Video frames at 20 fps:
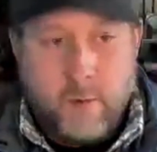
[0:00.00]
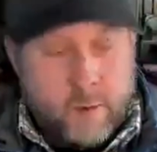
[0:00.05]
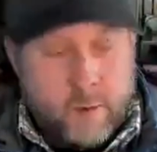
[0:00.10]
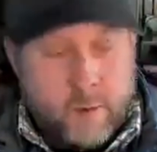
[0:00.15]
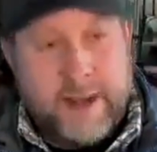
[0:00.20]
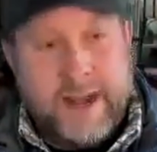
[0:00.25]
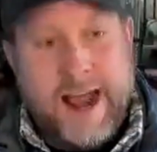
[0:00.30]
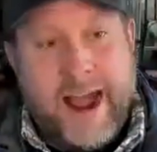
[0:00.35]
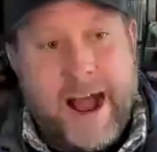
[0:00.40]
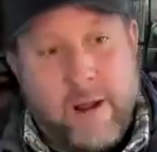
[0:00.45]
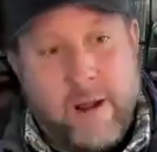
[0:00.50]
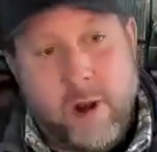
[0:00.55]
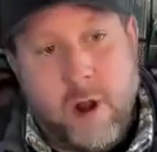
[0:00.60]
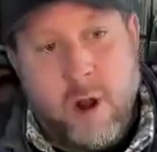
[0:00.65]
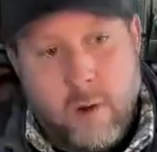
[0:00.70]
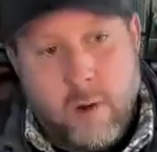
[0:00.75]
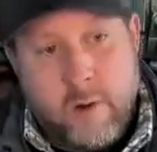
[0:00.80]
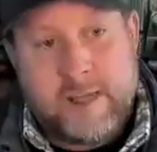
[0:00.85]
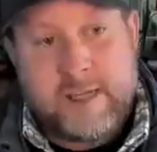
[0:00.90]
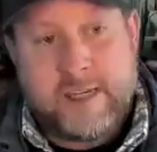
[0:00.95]
we now
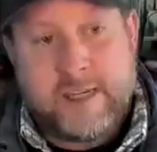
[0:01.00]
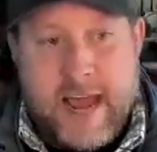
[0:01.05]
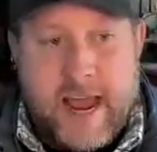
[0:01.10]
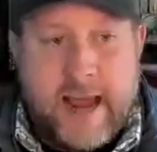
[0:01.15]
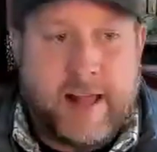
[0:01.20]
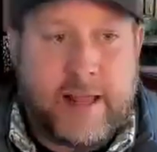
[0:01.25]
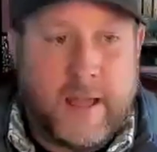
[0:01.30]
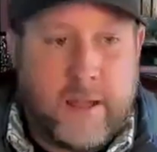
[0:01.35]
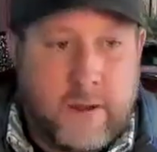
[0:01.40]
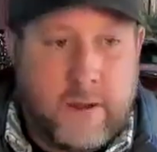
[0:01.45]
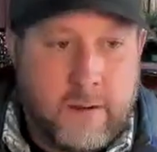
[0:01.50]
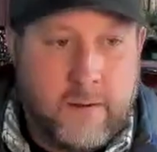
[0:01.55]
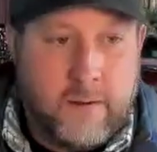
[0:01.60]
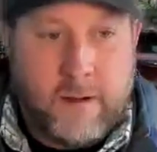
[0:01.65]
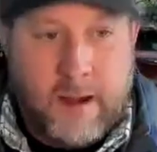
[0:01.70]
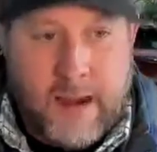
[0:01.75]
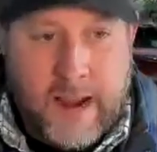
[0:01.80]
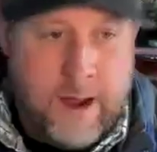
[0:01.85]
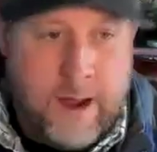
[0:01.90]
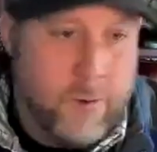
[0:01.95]
know exactly
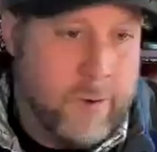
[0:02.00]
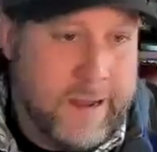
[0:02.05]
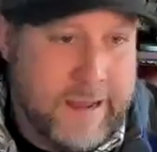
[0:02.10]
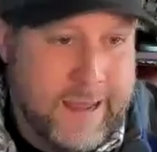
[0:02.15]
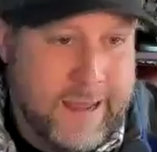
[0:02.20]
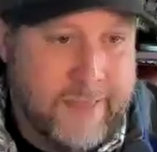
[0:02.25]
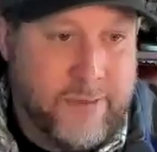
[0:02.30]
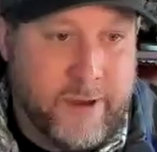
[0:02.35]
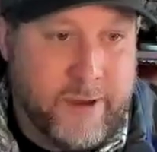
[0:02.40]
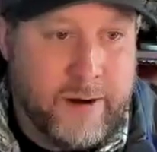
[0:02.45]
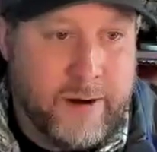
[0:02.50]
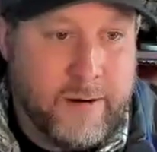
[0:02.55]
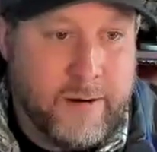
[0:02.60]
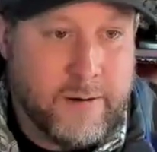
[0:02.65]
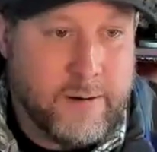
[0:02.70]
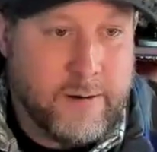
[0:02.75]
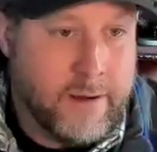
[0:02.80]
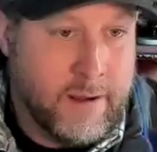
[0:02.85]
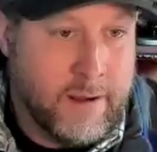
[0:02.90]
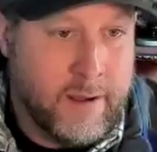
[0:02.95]
how we get there.
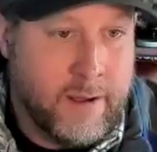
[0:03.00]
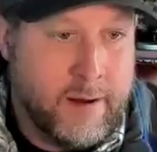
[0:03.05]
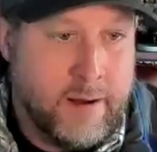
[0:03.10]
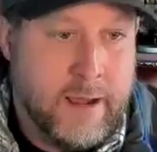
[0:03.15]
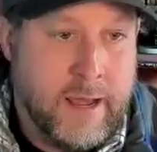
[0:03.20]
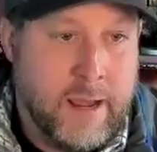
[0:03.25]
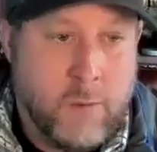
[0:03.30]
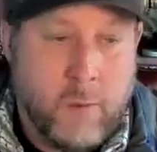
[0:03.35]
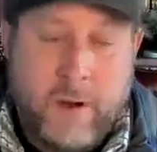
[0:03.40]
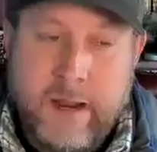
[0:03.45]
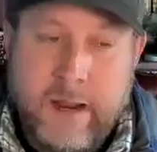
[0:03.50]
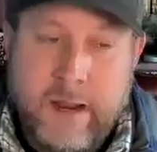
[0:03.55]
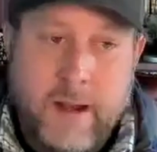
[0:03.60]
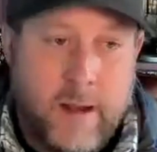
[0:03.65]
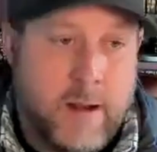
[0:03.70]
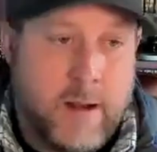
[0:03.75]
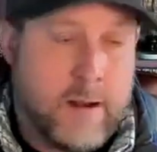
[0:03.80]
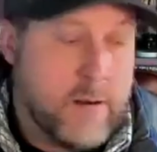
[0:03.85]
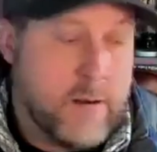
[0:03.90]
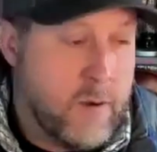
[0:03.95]
And we
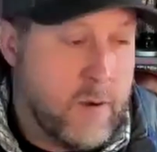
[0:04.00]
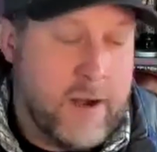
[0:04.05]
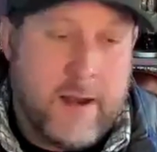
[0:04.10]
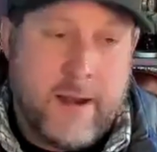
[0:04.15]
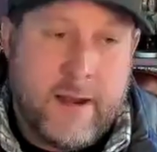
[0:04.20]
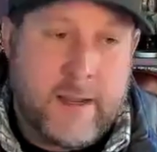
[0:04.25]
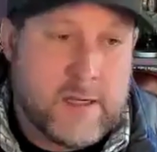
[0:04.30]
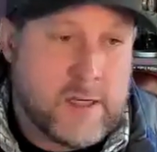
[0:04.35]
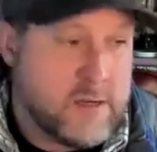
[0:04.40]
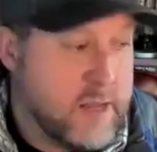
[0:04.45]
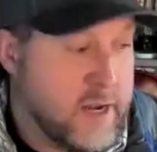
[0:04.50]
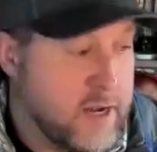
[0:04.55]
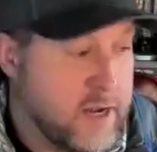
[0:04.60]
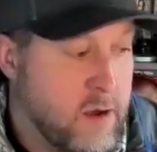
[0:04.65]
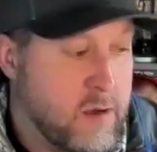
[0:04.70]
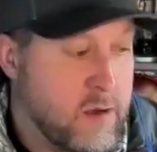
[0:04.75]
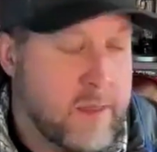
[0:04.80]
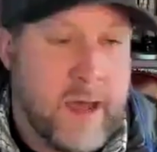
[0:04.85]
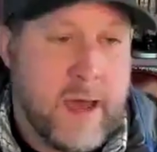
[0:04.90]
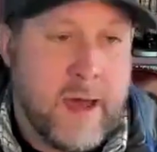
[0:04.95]
didn't necessarily
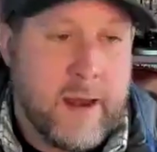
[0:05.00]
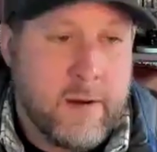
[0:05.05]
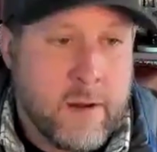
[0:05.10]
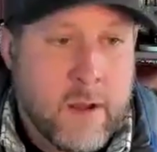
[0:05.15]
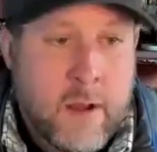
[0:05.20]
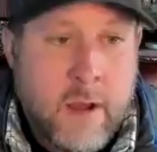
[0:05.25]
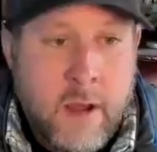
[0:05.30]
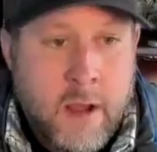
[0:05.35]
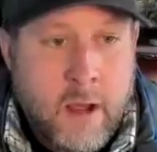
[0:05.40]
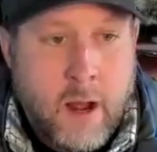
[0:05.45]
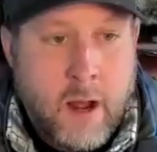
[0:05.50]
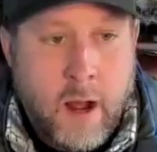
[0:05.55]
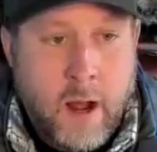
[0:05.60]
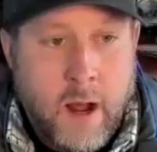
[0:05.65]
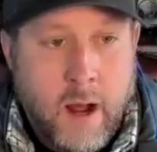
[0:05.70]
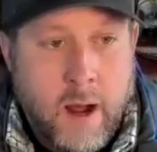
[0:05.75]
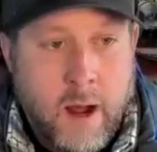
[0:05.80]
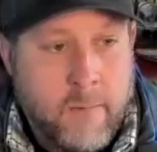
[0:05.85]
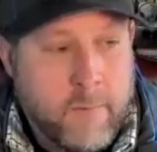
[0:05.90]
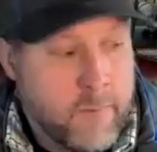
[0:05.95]
know that.
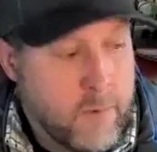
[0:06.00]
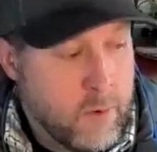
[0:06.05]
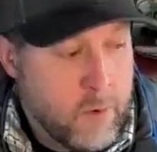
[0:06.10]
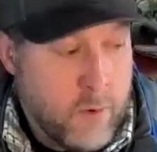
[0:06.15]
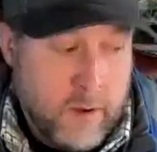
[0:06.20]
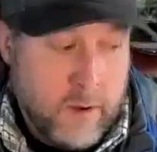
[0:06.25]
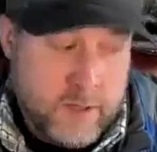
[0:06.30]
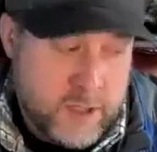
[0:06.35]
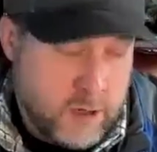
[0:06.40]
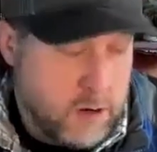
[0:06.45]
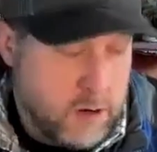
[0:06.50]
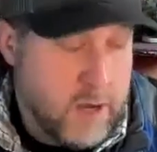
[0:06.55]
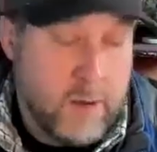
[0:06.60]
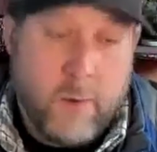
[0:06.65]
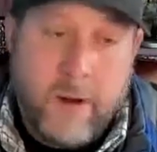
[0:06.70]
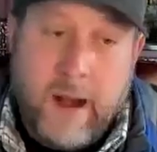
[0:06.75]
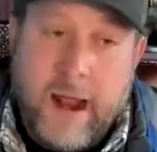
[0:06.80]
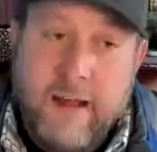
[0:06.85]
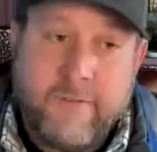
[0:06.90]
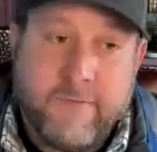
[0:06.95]

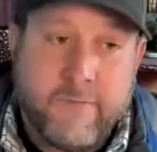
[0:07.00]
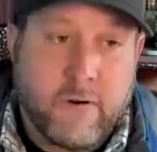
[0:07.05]
Certainly when I